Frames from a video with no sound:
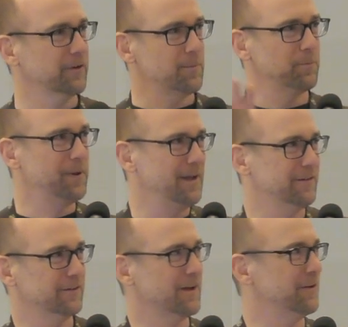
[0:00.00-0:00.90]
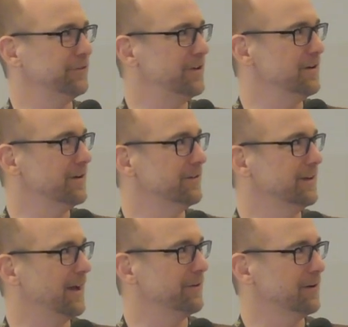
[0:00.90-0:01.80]
There's a couple pages kind of tiered
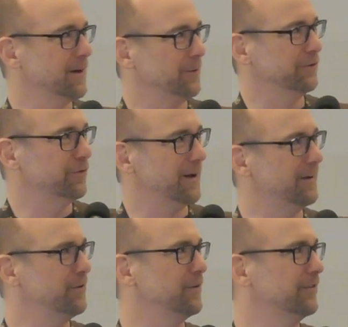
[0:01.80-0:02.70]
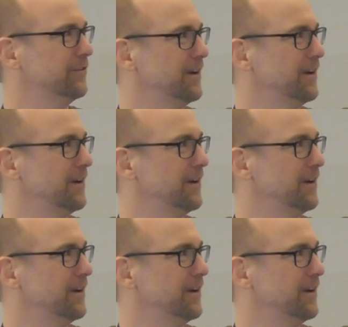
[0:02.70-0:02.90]
together. I was trying to do this